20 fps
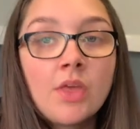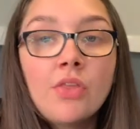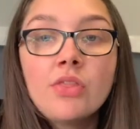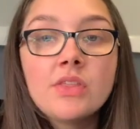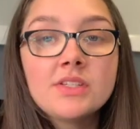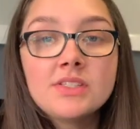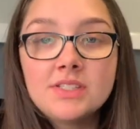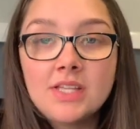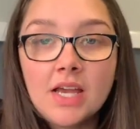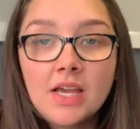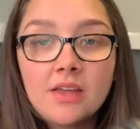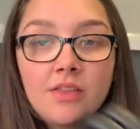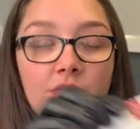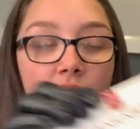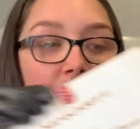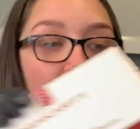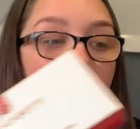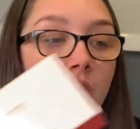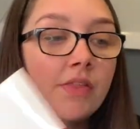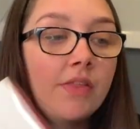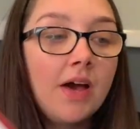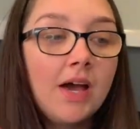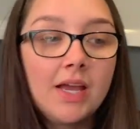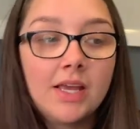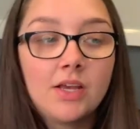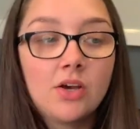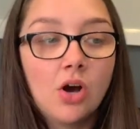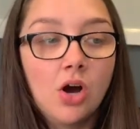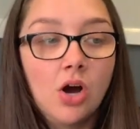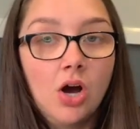The second thing that I
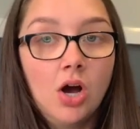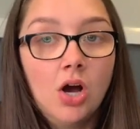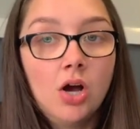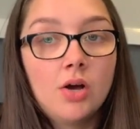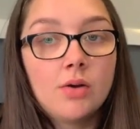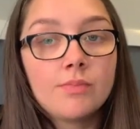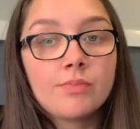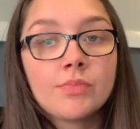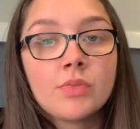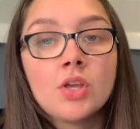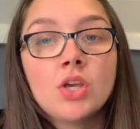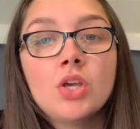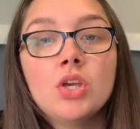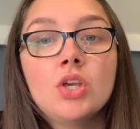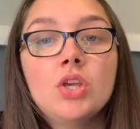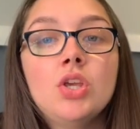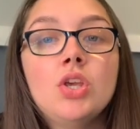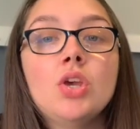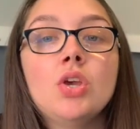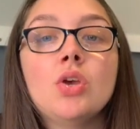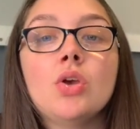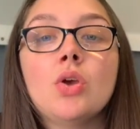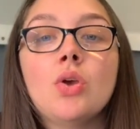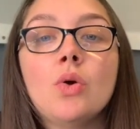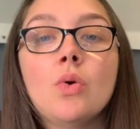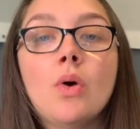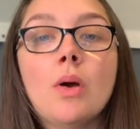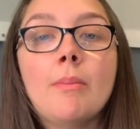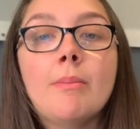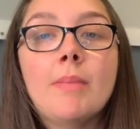got,
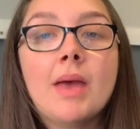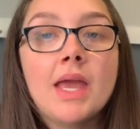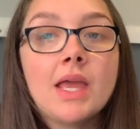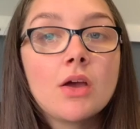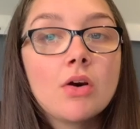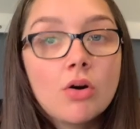you may